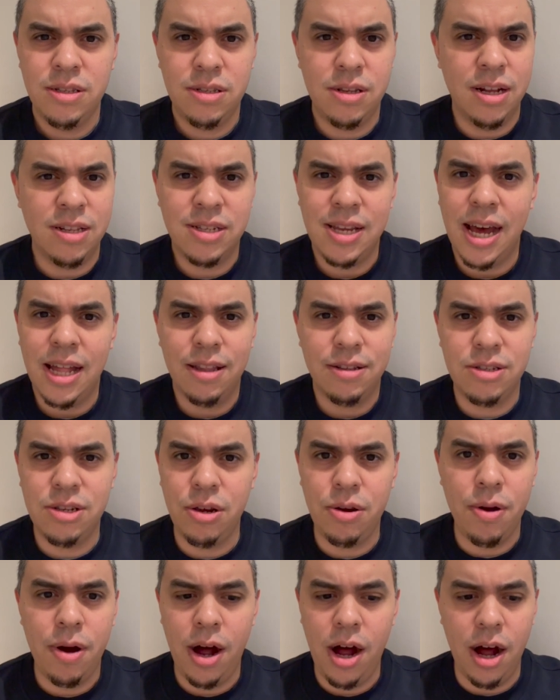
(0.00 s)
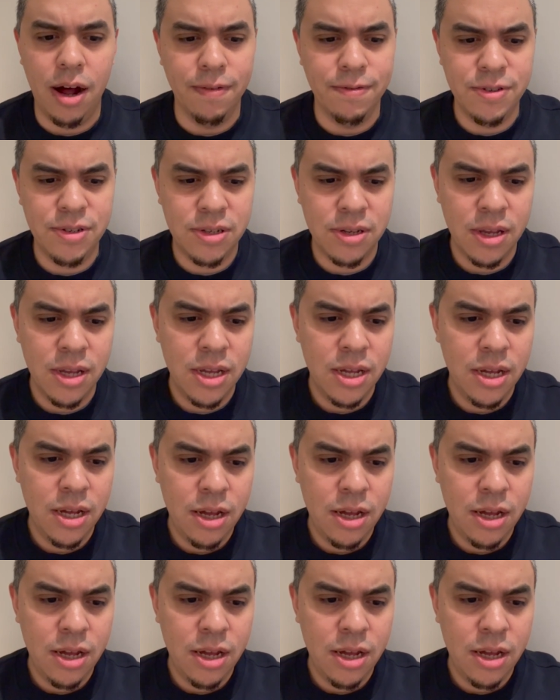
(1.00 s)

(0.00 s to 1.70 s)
a tale of two halves.